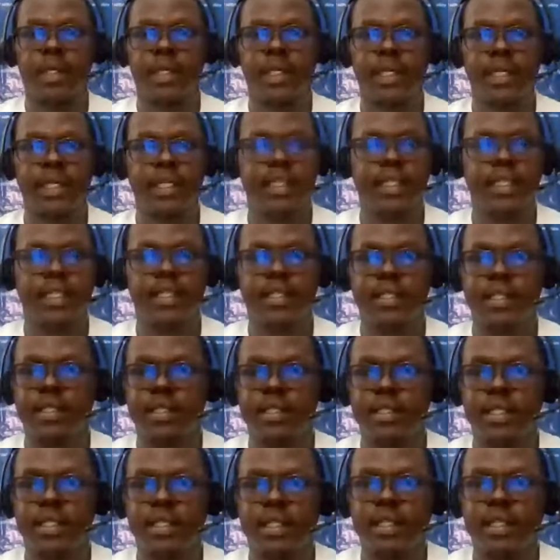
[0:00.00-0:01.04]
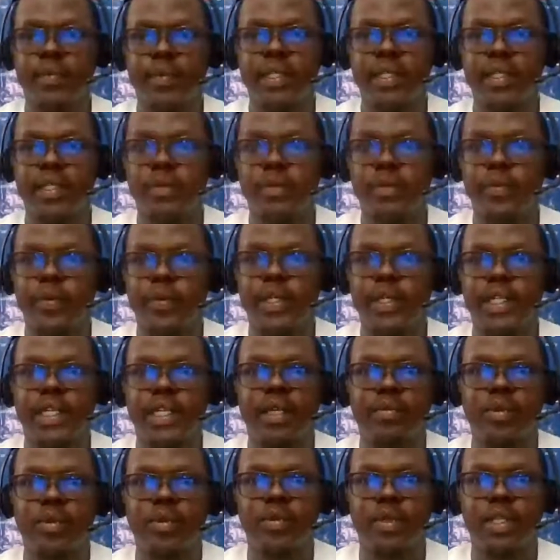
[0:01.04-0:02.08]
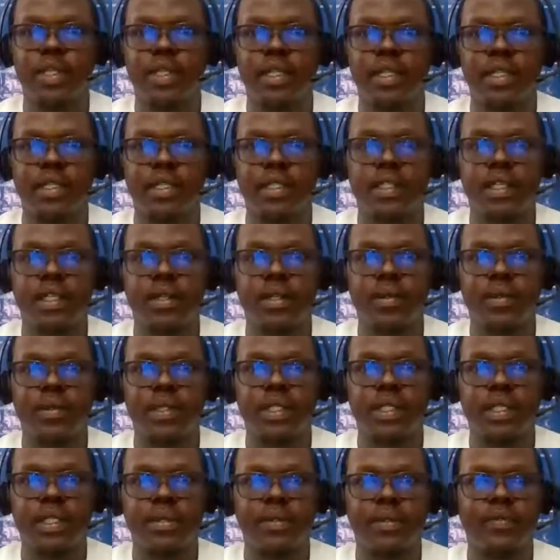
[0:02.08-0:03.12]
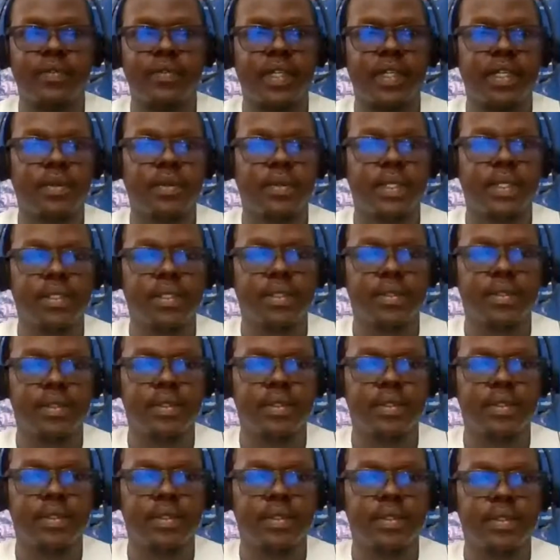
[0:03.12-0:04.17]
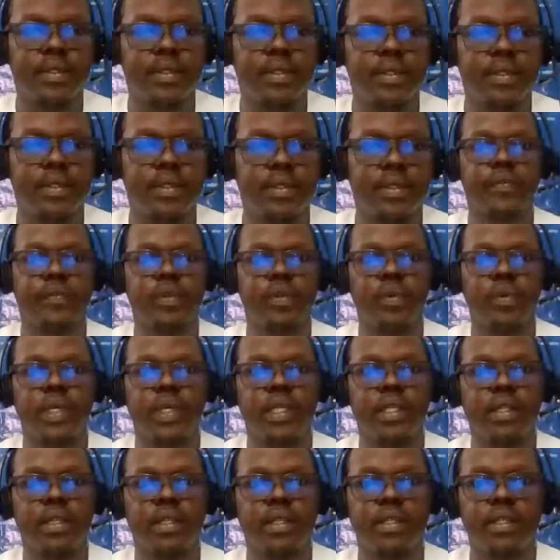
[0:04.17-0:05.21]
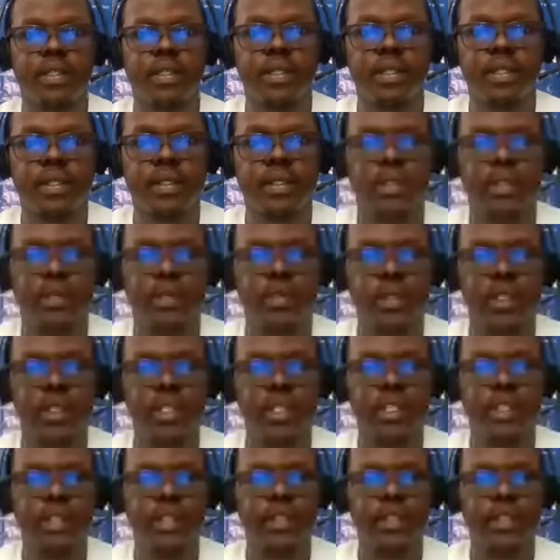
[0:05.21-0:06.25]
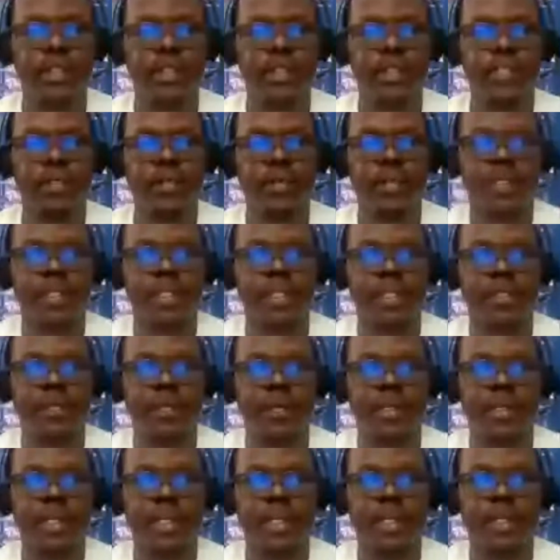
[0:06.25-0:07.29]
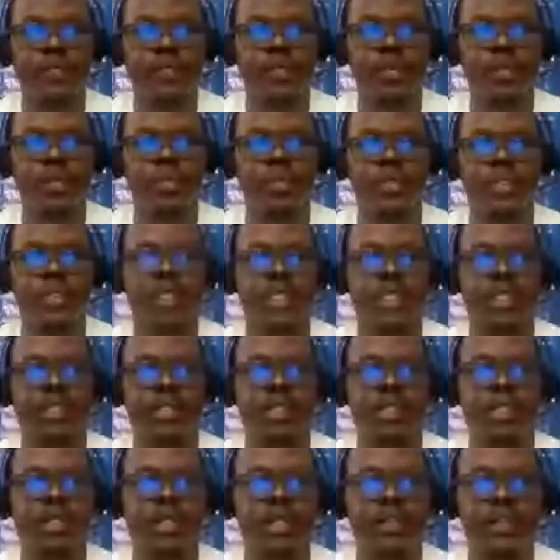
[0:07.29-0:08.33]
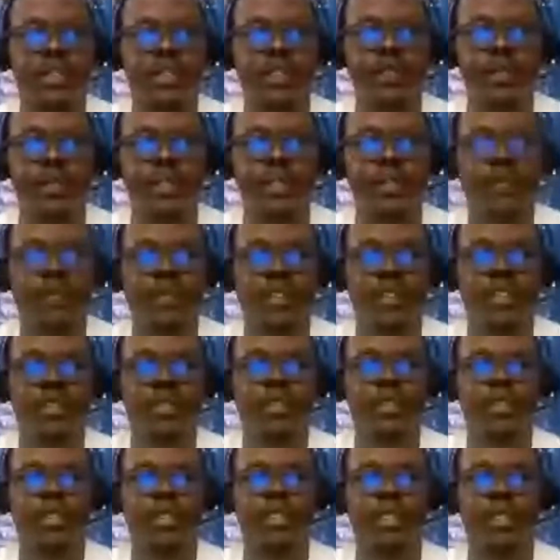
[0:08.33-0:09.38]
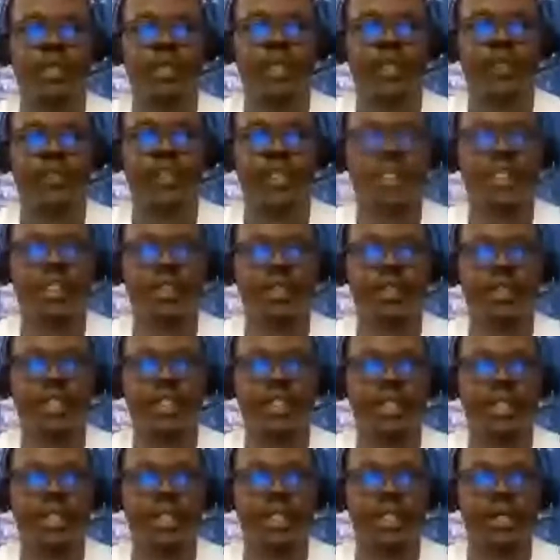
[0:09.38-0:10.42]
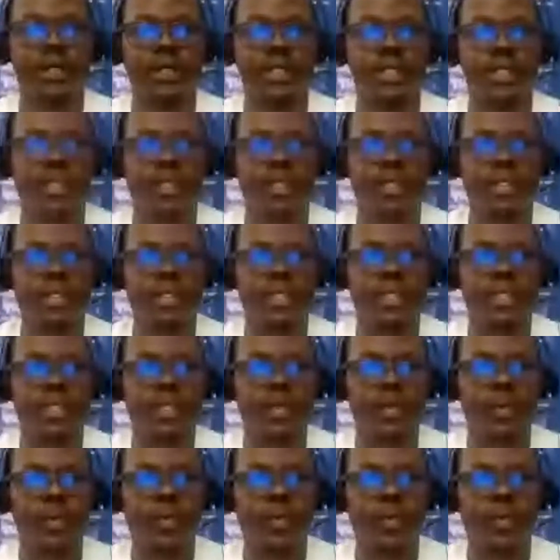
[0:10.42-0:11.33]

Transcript: Ladies and gentlemen, welcome to the second set of regulations that we are reviewing this morning. The first one that we reviewed is the Draft Civil Aviation Radio Navigation Aids Regulations.